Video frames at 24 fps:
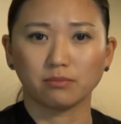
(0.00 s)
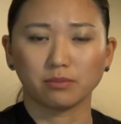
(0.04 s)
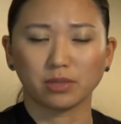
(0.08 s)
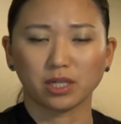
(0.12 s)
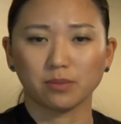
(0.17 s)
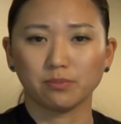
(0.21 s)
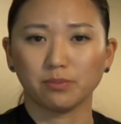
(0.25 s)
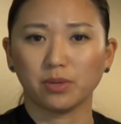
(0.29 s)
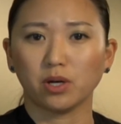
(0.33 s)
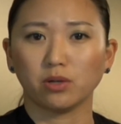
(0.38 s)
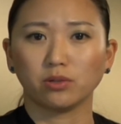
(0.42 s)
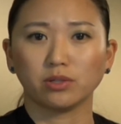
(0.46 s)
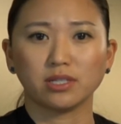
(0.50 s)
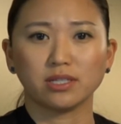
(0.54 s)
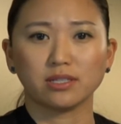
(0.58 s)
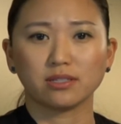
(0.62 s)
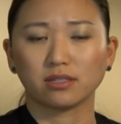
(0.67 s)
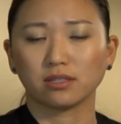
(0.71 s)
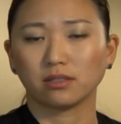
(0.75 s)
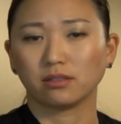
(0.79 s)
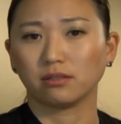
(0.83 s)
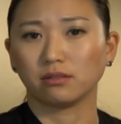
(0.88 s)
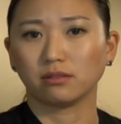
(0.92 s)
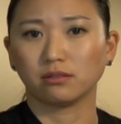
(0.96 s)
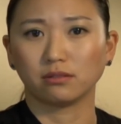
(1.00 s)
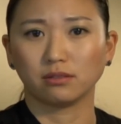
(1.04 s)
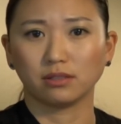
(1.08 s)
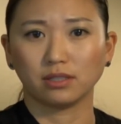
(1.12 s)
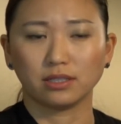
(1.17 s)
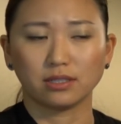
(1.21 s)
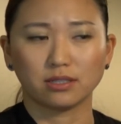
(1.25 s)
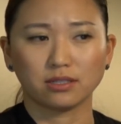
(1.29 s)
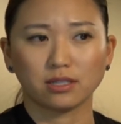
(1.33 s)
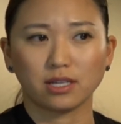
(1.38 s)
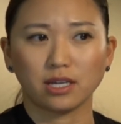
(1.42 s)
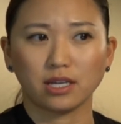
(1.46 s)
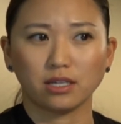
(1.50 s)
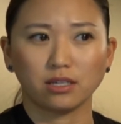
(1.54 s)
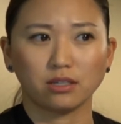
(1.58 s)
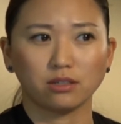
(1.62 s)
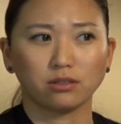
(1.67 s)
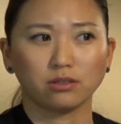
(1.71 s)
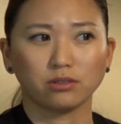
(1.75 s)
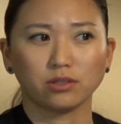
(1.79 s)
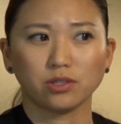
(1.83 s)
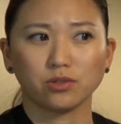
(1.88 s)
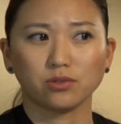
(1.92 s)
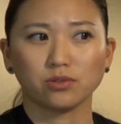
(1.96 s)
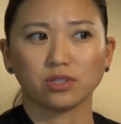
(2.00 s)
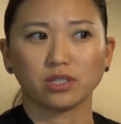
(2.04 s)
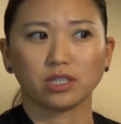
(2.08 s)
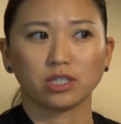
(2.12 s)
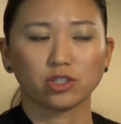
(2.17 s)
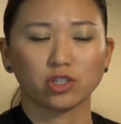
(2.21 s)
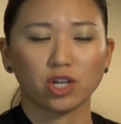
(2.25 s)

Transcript: components, and let's say, using